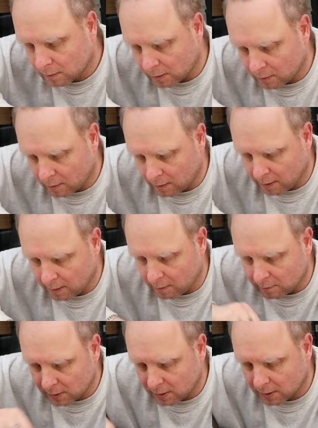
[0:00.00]
So I
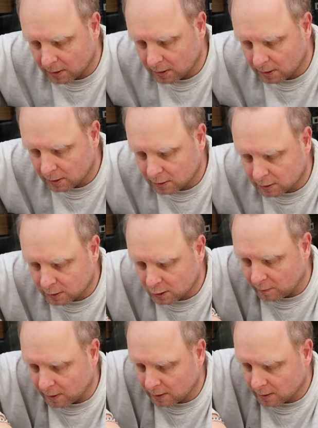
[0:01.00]
am
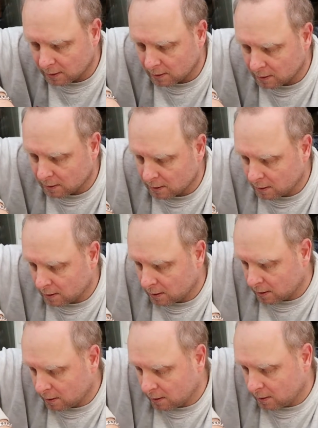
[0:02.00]
assuming
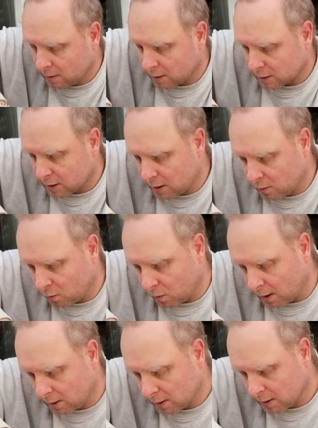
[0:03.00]
channel
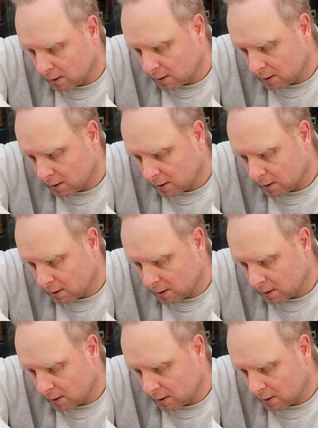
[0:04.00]
1.